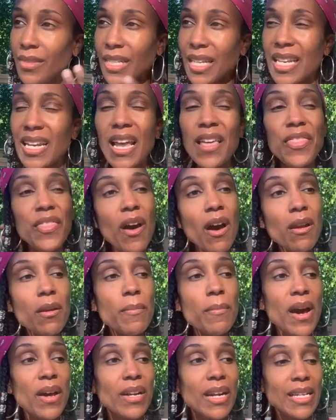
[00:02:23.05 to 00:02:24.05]
And I thought
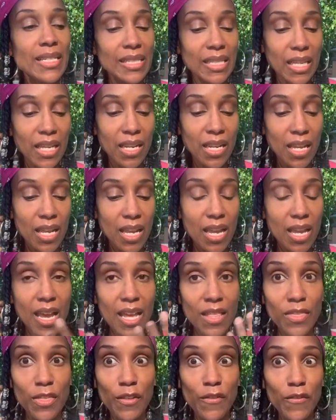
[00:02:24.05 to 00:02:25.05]
about it. I said,
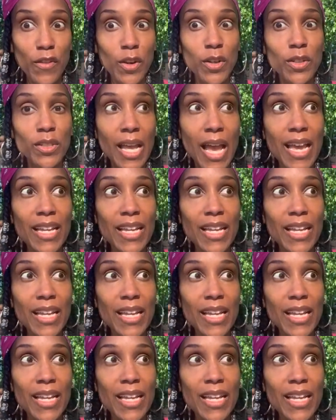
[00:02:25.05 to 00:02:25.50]
the verse